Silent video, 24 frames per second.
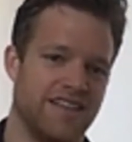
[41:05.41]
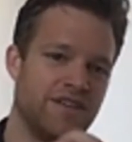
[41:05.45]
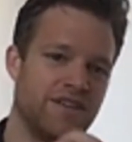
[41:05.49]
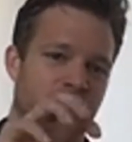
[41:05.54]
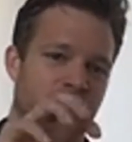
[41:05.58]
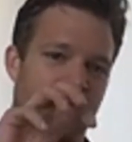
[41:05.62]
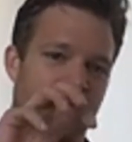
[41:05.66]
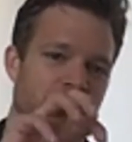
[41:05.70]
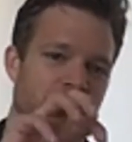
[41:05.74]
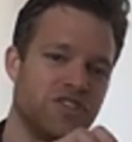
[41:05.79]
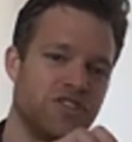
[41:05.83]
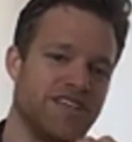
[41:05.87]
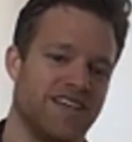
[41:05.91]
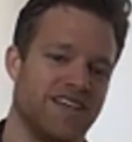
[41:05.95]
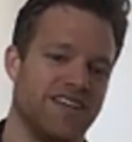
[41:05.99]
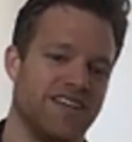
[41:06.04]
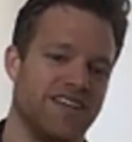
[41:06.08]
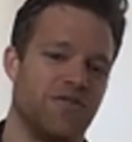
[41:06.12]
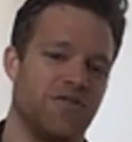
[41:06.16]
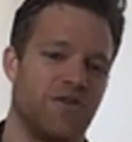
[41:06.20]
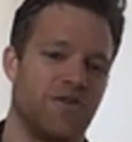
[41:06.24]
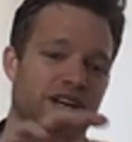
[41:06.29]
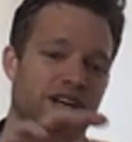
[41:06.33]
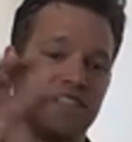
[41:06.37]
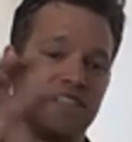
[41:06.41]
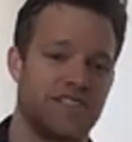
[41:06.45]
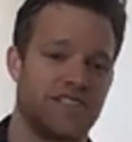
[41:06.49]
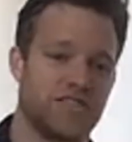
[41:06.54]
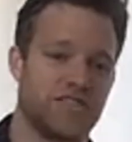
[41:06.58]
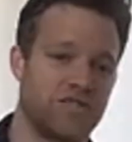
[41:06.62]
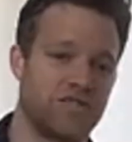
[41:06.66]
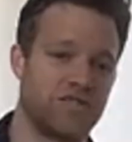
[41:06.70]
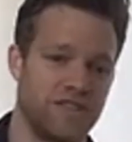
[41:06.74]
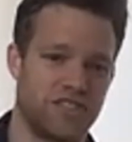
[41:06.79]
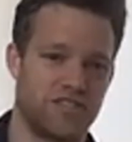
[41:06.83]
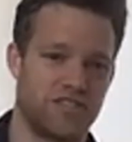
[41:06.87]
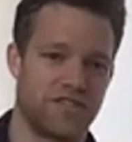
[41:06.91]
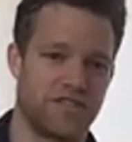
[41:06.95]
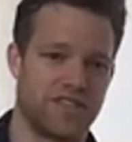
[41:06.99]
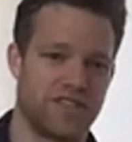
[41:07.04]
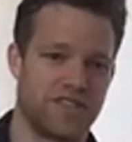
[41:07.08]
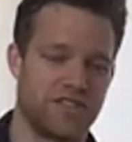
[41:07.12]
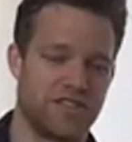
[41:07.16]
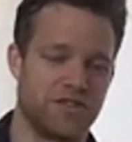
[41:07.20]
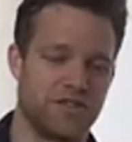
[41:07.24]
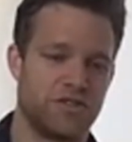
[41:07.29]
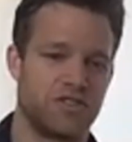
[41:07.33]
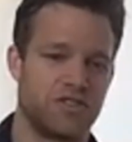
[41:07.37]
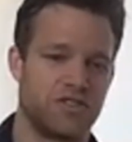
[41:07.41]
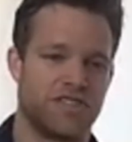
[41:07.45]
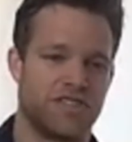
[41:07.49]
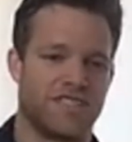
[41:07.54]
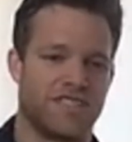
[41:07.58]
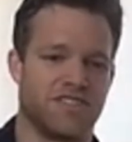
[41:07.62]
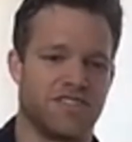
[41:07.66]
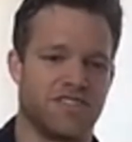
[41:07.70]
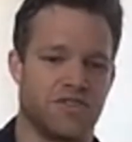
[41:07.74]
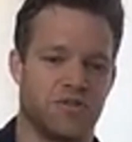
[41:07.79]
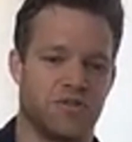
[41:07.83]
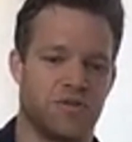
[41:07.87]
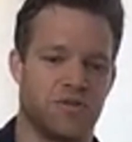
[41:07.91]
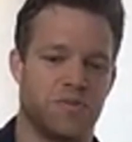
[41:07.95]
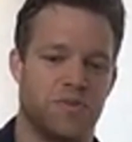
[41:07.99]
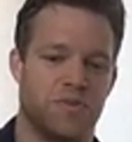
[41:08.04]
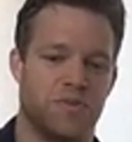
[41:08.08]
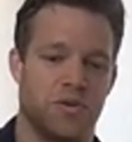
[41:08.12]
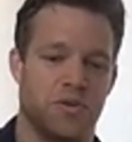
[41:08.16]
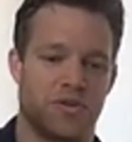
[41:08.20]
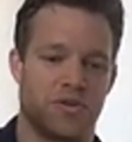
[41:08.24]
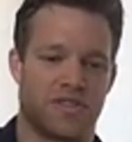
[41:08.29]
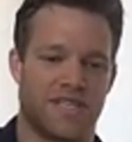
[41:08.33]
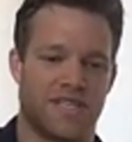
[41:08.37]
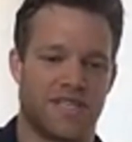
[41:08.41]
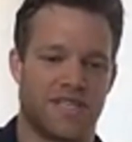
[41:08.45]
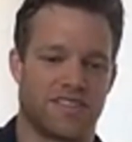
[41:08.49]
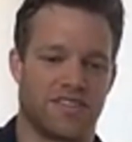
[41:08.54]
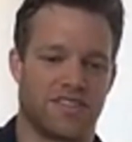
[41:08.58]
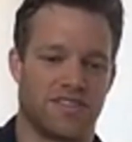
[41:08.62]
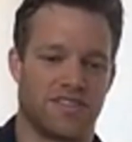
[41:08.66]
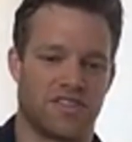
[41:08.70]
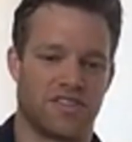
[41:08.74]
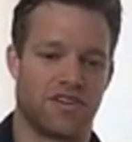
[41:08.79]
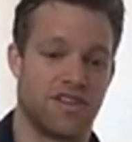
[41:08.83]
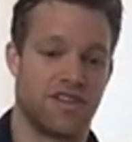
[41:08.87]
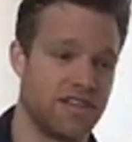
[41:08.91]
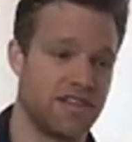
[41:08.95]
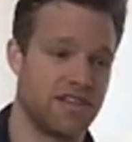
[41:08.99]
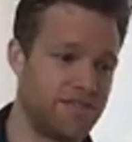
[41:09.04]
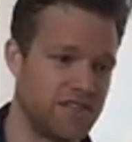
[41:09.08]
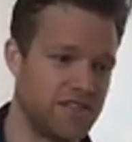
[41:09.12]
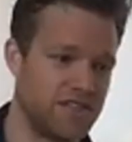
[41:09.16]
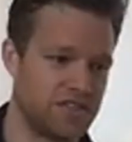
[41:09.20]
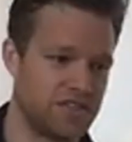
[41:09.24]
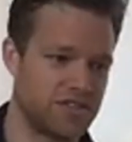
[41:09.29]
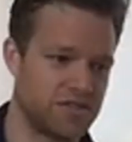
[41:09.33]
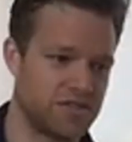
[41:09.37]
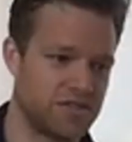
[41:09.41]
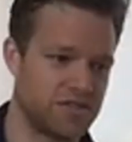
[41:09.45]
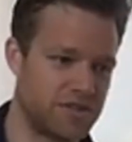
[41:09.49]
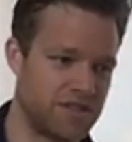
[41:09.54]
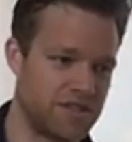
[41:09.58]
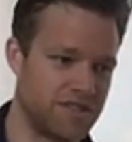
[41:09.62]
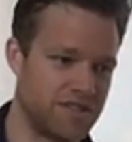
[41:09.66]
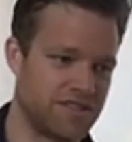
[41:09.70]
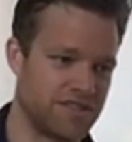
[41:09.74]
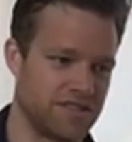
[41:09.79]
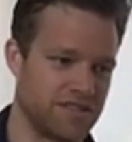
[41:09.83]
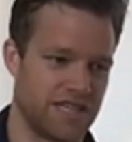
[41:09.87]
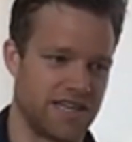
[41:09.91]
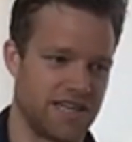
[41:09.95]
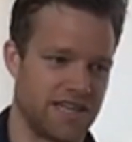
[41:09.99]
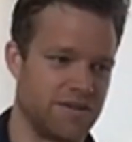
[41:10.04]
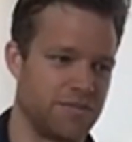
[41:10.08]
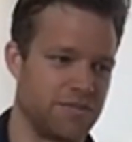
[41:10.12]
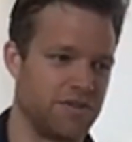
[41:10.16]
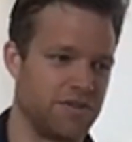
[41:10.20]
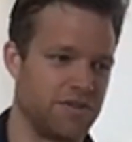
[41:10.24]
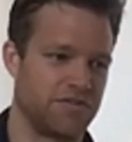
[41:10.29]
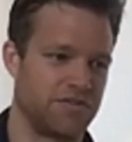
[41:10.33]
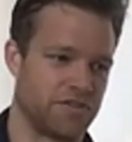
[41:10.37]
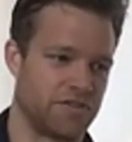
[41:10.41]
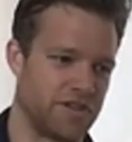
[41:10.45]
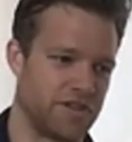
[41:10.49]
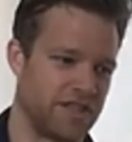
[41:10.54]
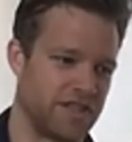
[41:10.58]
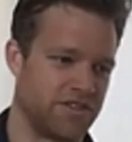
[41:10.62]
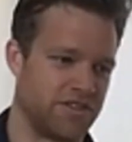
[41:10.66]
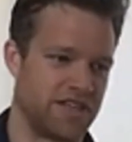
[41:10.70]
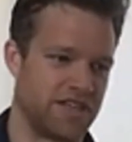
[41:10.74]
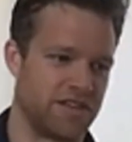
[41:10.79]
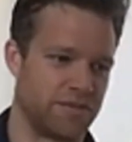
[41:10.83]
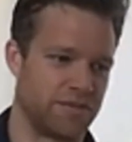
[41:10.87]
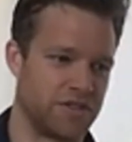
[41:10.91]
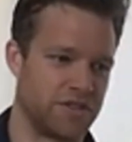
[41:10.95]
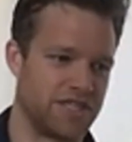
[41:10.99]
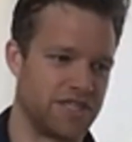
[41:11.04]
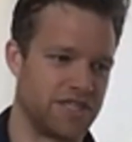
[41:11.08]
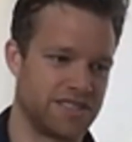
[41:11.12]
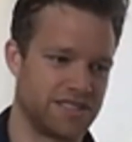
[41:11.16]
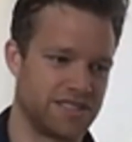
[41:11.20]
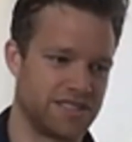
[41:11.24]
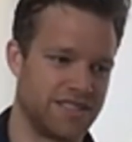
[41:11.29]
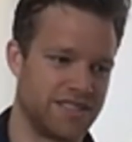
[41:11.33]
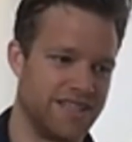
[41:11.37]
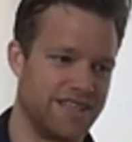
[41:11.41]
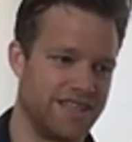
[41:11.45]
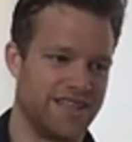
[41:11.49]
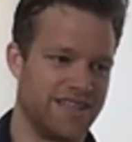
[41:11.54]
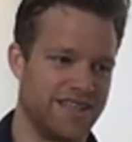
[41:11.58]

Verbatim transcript: which then writes those feature values into both Tecton's online feature store, Dynamo if you're running on A W S,